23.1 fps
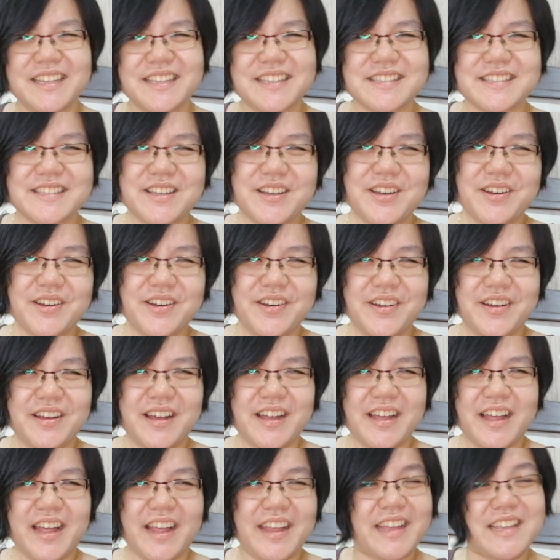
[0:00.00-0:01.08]
So
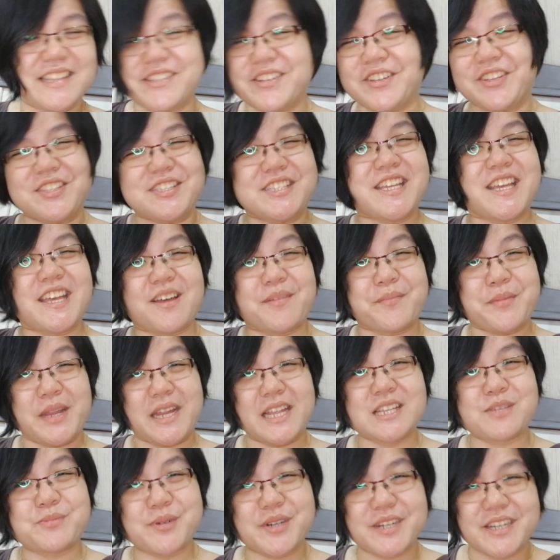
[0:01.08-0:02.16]
I guess you could say I'm an
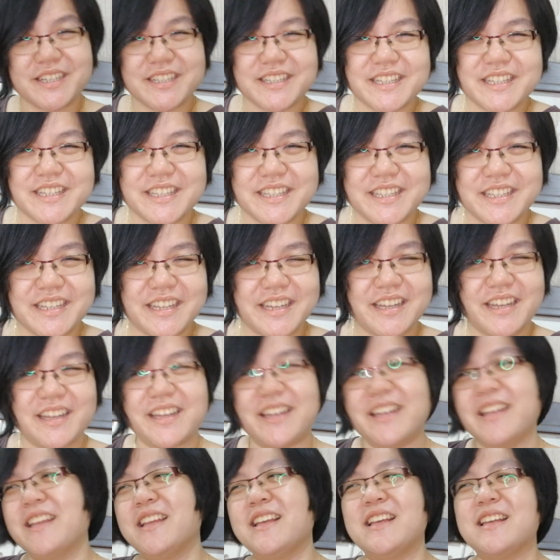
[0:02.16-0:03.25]
expert in
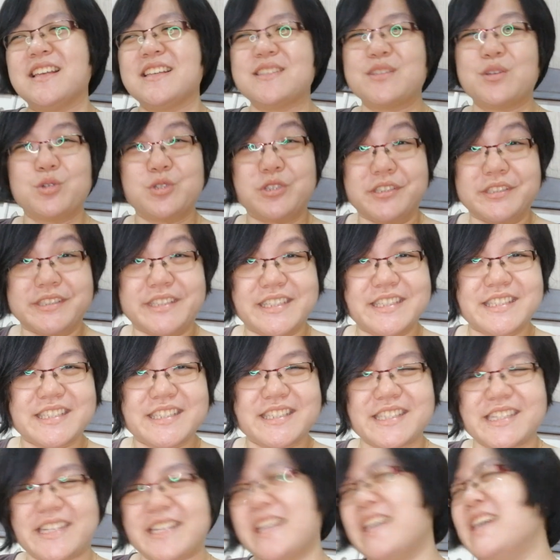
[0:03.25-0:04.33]
social
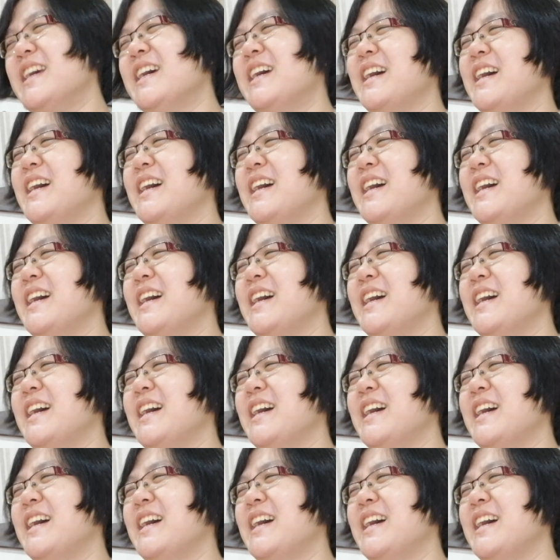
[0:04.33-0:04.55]
distancing.